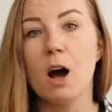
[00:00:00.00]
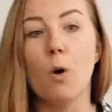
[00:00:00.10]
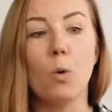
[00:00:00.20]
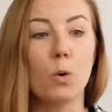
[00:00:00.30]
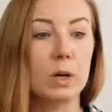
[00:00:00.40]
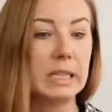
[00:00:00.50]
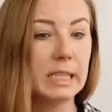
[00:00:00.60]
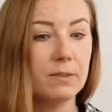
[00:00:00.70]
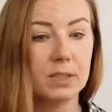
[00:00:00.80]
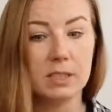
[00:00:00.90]
or
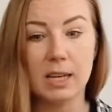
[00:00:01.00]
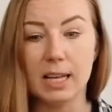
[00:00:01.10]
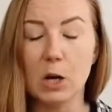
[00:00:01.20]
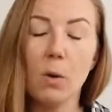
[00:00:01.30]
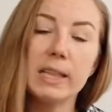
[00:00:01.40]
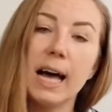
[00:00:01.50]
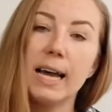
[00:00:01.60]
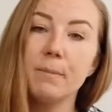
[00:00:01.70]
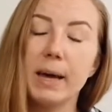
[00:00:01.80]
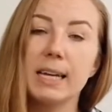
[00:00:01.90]
even an
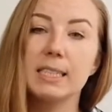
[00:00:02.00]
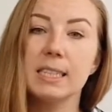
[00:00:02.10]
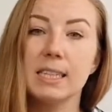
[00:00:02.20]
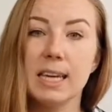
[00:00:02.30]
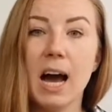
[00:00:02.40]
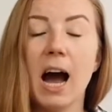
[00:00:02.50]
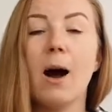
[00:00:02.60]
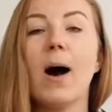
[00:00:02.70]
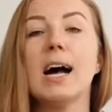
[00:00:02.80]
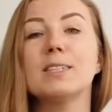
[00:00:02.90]
online magazine,
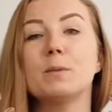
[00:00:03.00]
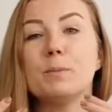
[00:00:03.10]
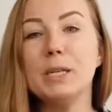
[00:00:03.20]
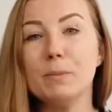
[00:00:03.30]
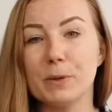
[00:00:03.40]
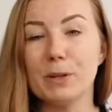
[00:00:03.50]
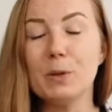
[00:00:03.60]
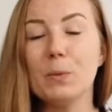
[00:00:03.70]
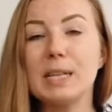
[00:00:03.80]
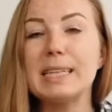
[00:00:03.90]
how other people
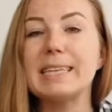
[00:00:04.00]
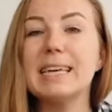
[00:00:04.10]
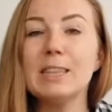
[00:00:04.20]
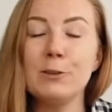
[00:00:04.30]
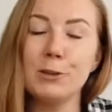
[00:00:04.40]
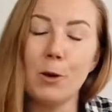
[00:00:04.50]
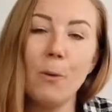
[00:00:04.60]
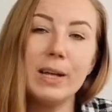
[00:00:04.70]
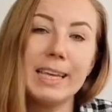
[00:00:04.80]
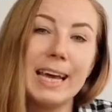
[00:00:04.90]
will get to
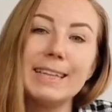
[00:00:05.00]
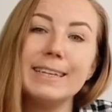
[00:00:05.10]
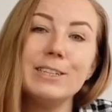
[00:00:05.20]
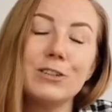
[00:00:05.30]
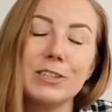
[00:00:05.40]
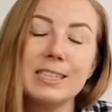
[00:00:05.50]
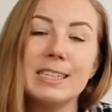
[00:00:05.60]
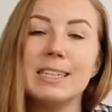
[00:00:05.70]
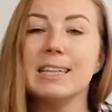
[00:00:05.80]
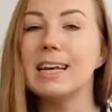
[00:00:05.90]
know and get
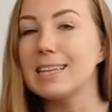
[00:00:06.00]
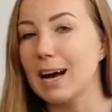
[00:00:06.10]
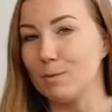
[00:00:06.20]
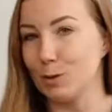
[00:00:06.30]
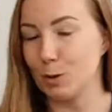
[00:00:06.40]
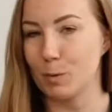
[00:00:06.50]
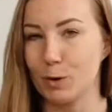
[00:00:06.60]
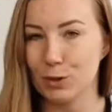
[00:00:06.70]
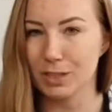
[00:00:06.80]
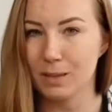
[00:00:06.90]
interested and then come to your
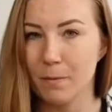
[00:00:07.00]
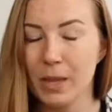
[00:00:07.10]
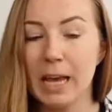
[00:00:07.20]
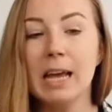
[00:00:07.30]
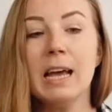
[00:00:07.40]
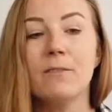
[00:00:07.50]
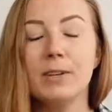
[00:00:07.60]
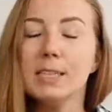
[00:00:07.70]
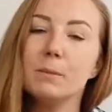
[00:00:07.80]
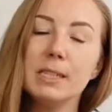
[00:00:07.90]
project.
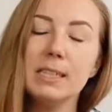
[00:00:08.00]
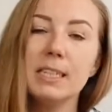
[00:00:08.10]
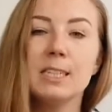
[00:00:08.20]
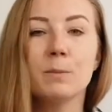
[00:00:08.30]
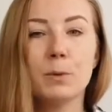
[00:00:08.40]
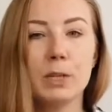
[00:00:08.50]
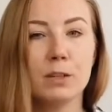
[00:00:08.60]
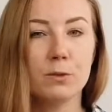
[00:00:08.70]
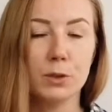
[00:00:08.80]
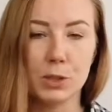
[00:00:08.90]
Visibility is
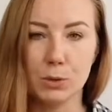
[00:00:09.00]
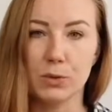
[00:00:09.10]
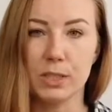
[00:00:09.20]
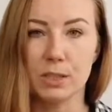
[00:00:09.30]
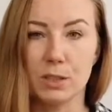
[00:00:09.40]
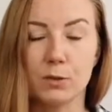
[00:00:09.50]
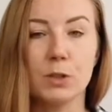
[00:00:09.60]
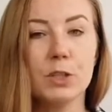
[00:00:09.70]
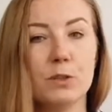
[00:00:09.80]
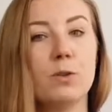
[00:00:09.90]
important for 2 reasons.
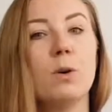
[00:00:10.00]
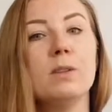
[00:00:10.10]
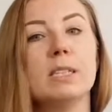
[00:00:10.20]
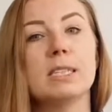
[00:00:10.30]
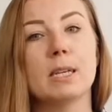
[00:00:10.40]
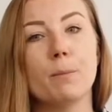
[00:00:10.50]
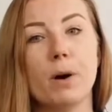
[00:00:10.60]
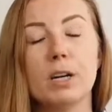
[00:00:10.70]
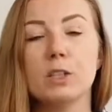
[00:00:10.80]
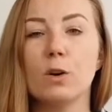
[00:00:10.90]
First of all, this is a
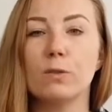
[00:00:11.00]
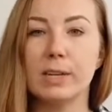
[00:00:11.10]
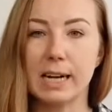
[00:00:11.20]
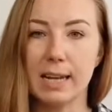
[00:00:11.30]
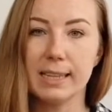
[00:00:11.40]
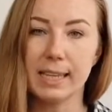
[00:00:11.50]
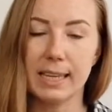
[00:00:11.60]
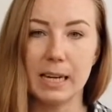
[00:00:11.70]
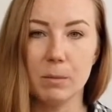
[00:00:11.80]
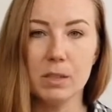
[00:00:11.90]
part of grant
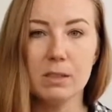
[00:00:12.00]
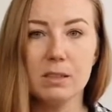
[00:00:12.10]
agreements.